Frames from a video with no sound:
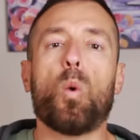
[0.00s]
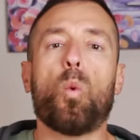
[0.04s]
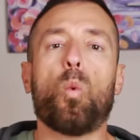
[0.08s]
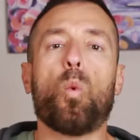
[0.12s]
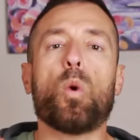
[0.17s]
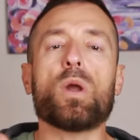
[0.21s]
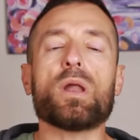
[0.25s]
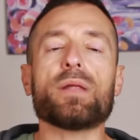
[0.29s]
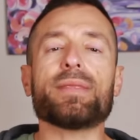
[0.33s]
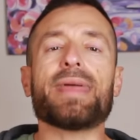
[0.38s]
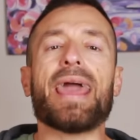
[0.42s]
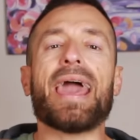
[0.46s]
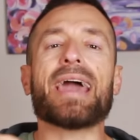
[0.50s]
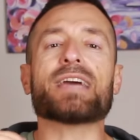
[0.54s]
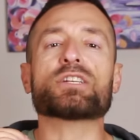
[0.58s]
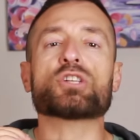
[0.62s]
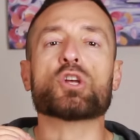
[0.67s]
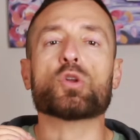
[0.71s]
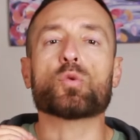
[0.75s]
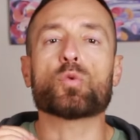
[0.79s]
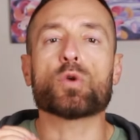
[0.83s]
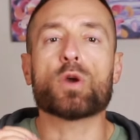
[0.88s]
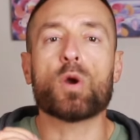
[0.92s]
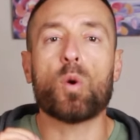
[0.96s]
What are the
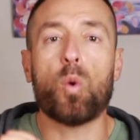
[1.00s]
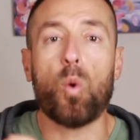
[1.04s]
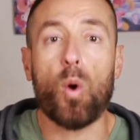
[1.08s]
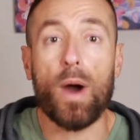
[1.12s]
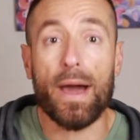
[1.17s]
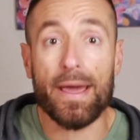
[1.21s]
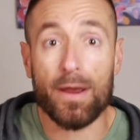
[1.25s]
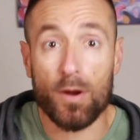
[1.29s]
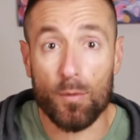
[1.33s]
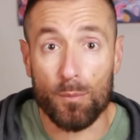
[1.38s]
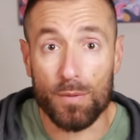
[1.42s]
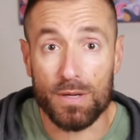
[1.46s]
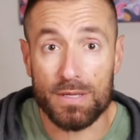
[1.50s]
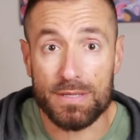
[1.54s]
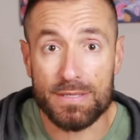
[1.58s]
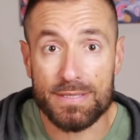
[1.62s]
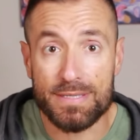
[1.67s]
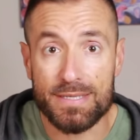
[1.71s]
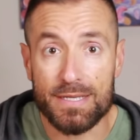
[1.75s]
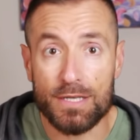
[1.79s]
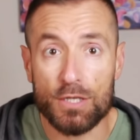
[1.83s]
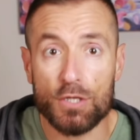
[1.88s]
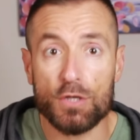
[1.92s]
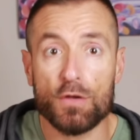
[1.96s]
actual
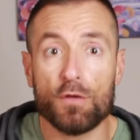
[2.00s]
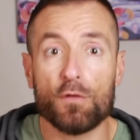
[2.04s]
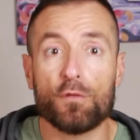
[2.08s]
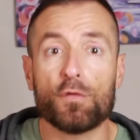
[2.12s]
requirements